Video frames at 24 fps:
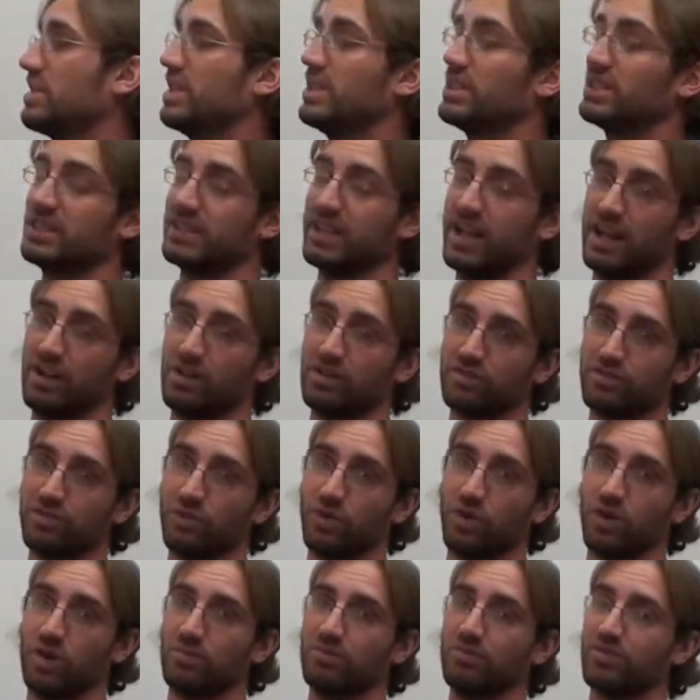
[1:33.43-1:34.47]
in standard
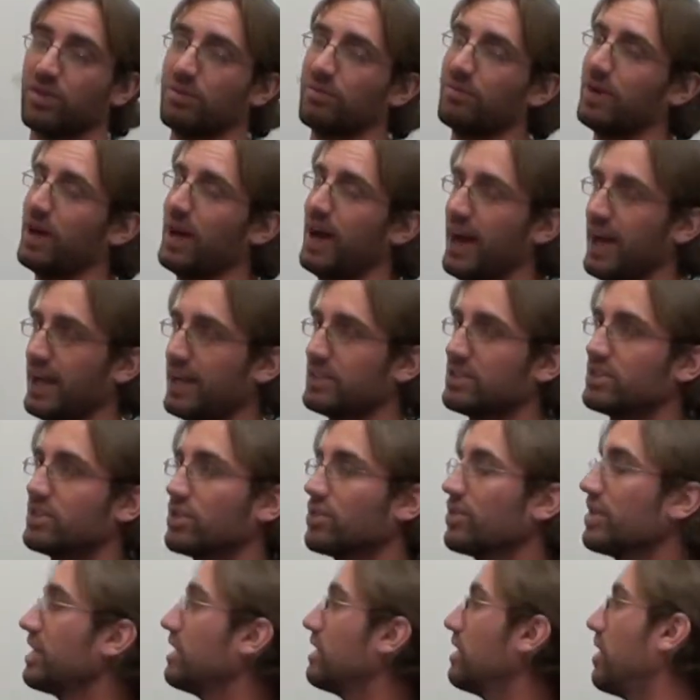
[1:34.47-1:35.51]
form from highest
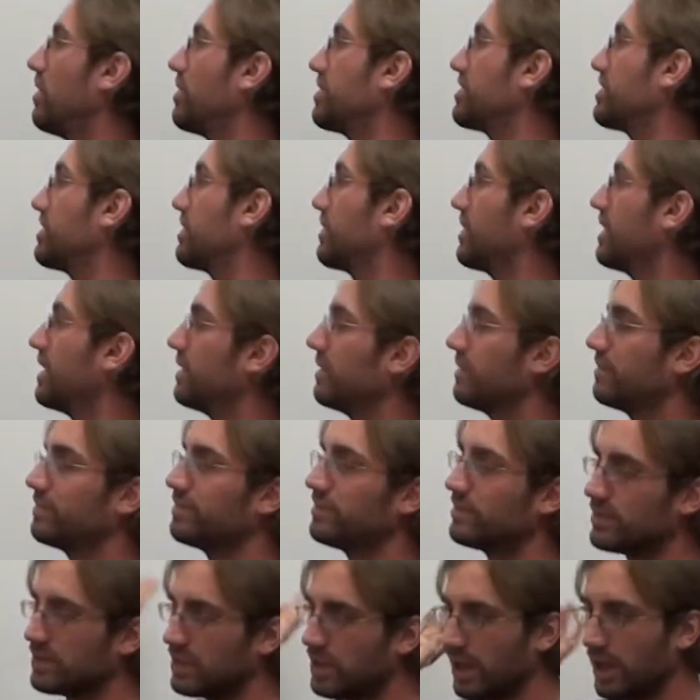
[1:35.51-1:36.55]
degree to lowest degree,
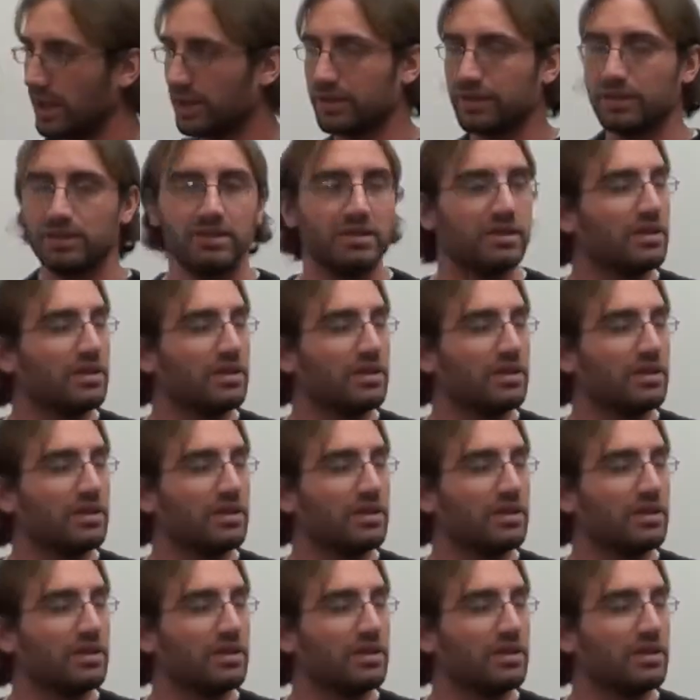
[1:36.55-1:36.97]
done.